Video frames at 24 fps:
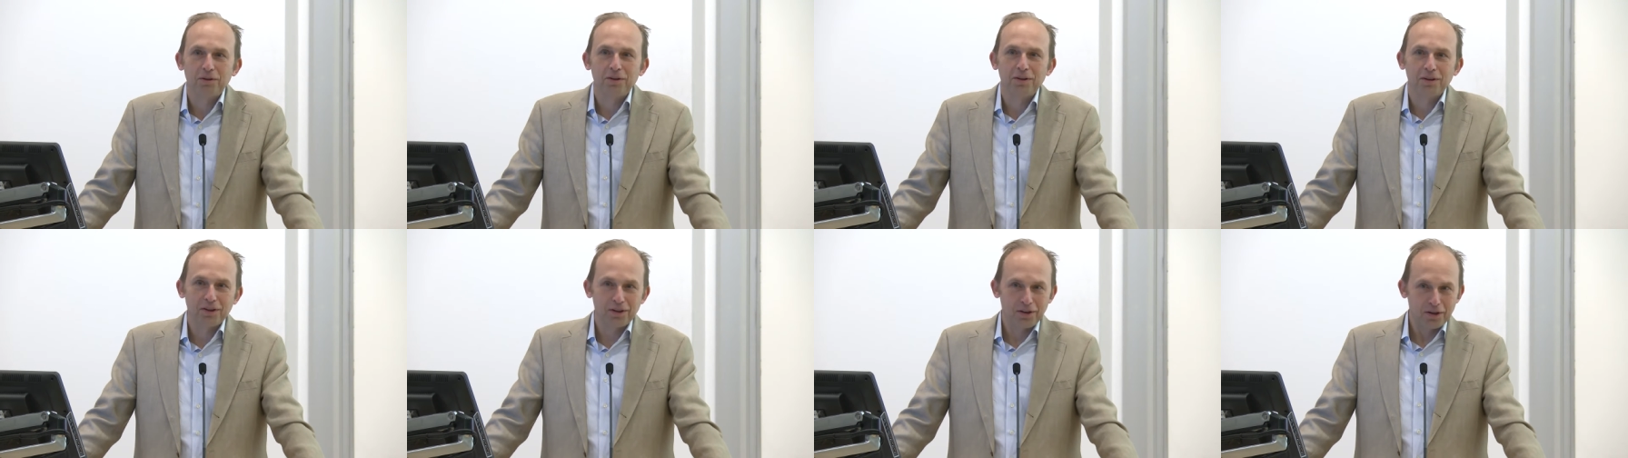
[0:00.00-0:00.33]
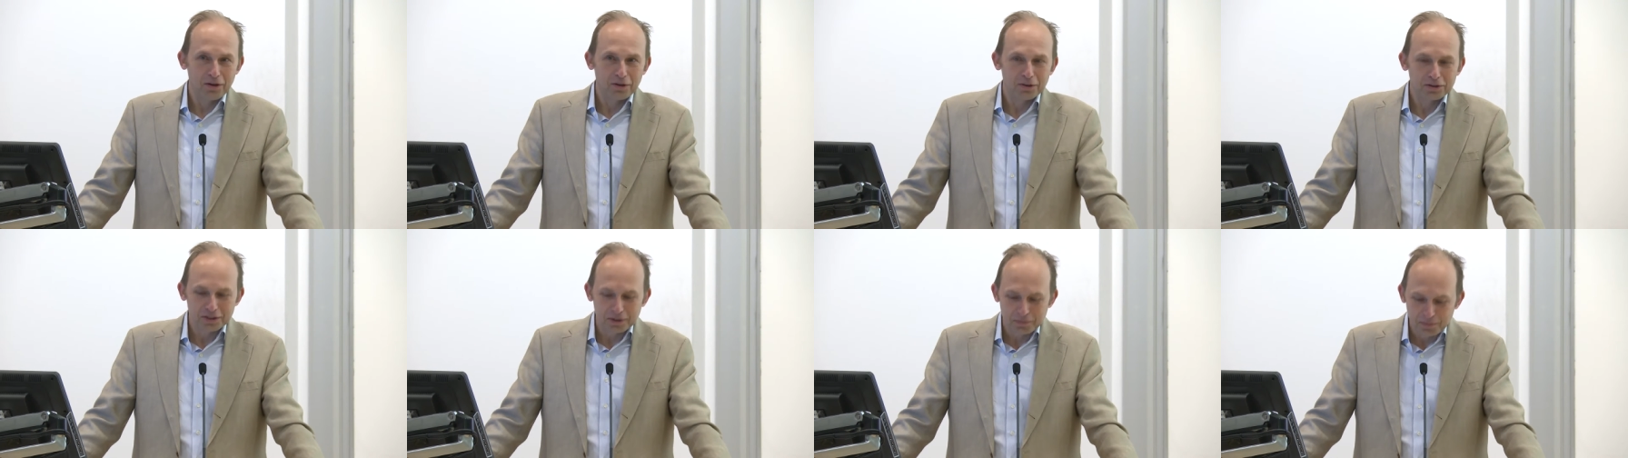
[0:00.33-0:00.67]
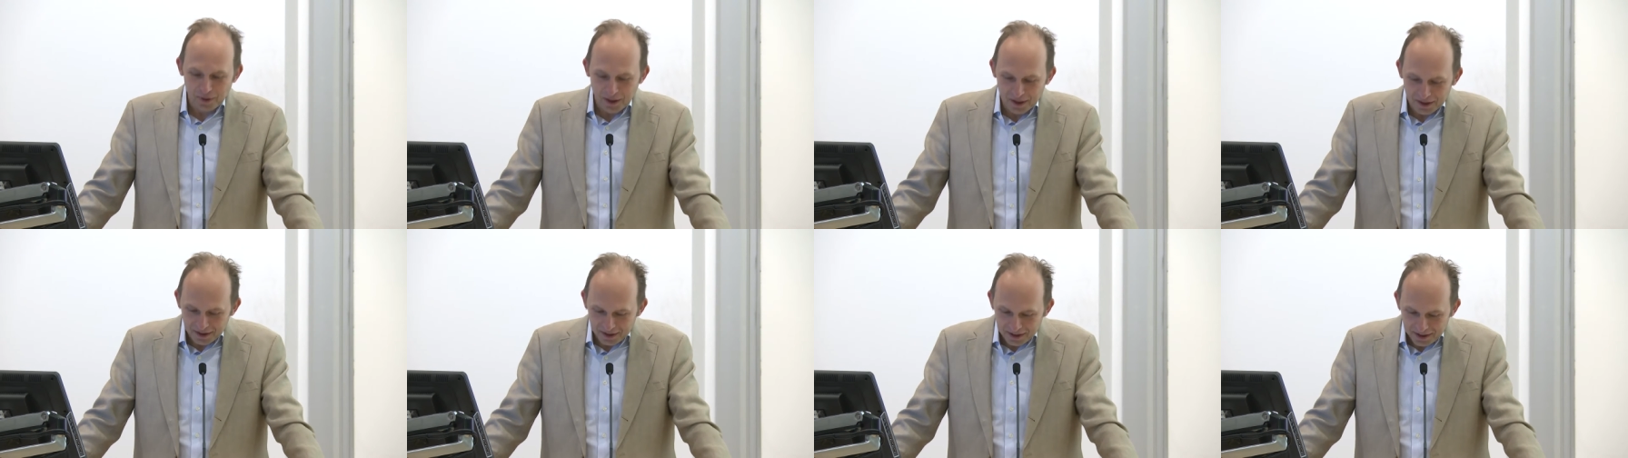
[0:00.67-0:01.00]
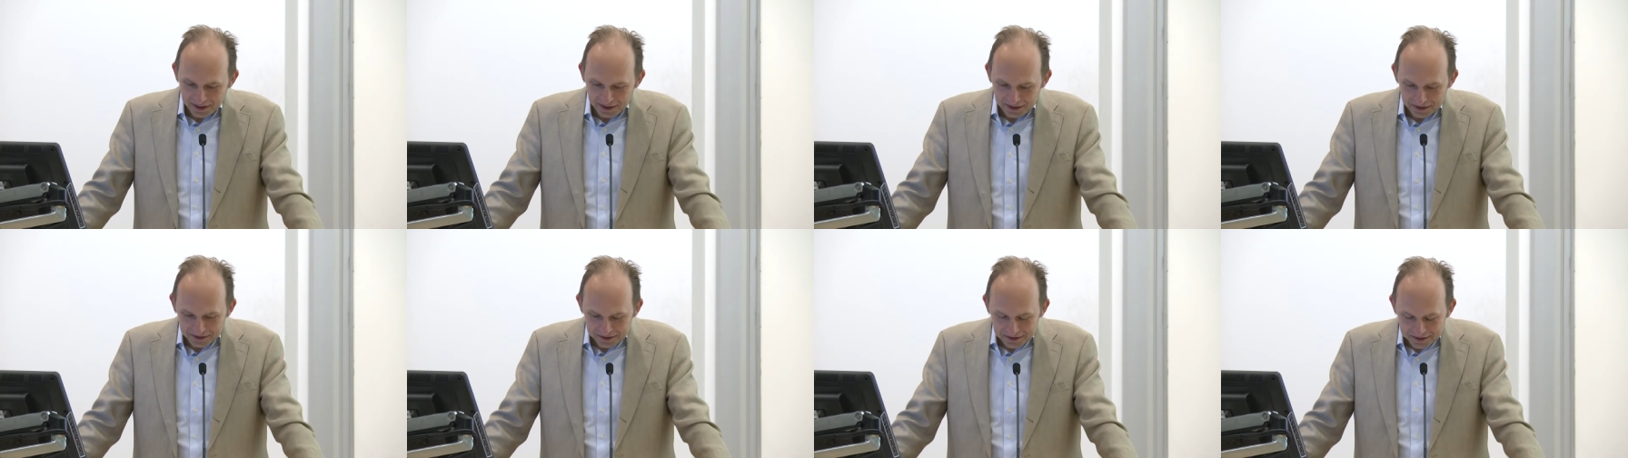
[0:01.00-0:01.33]
close upon the
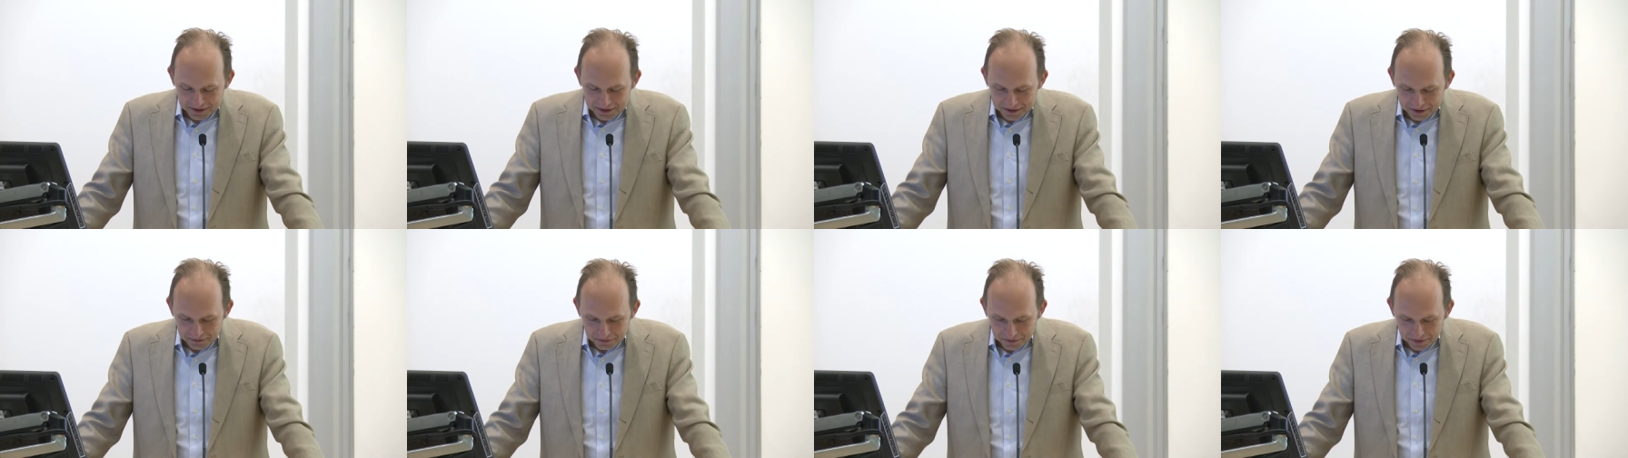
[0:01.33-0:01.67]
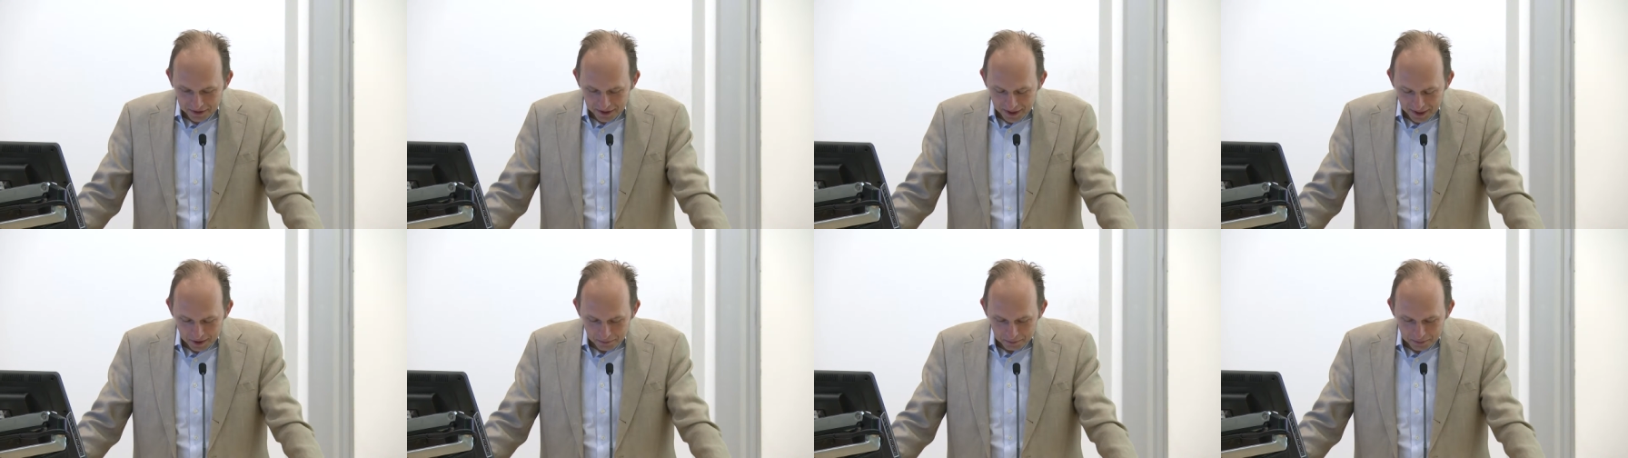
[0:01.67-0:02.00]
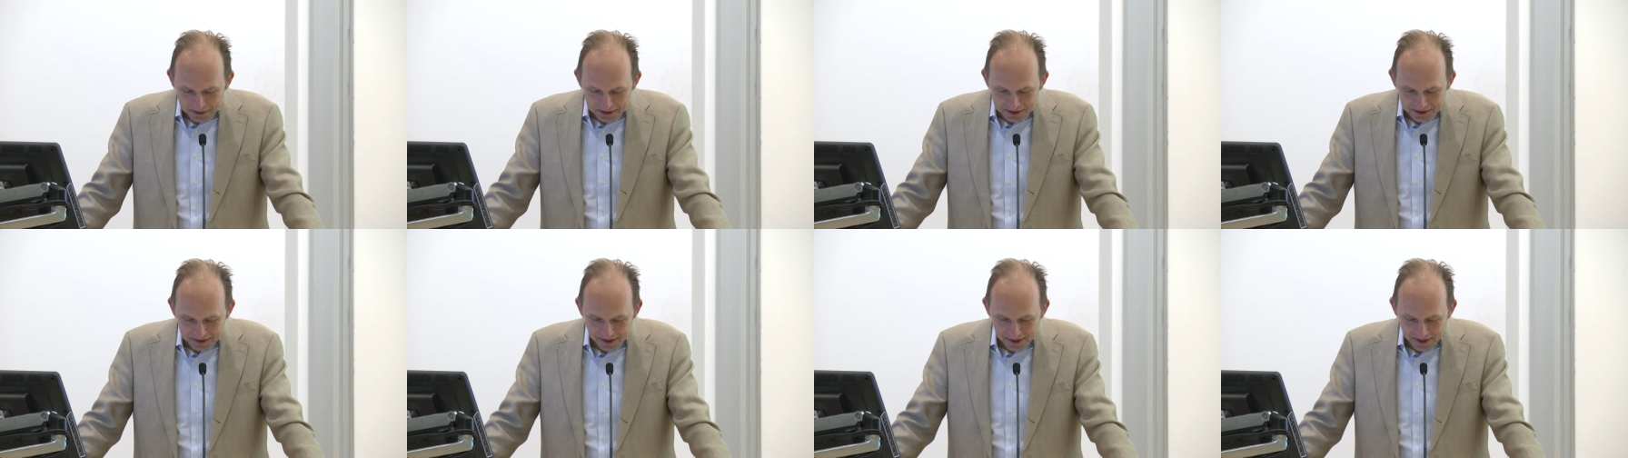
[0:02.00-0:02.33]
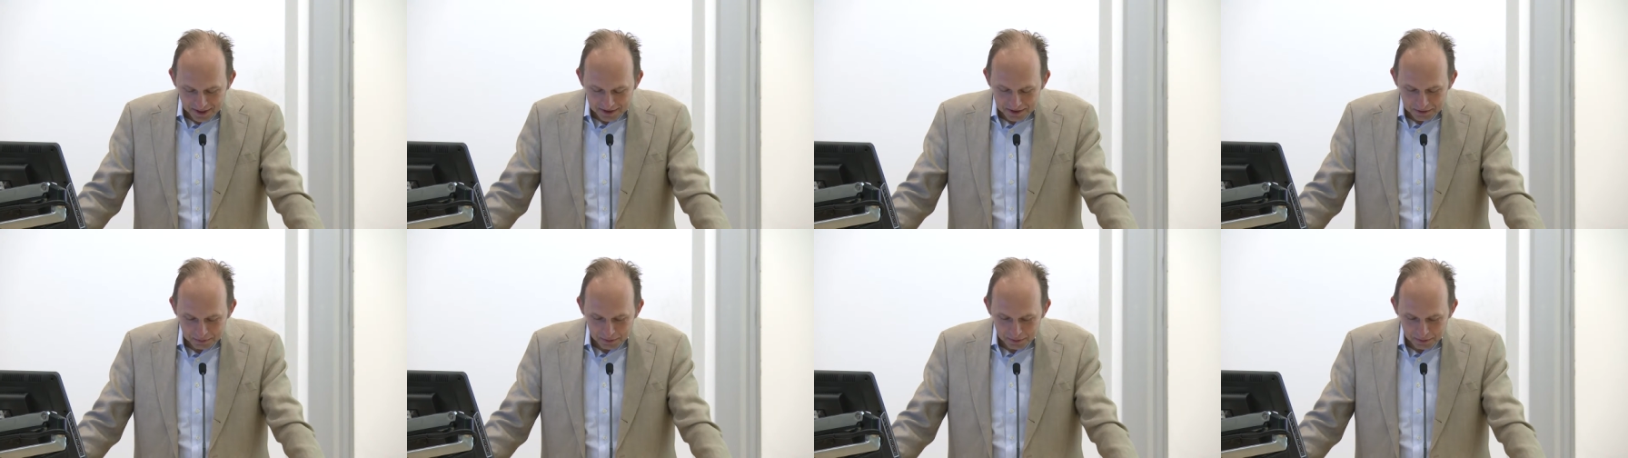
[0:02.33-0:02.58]
heels of the campus dance,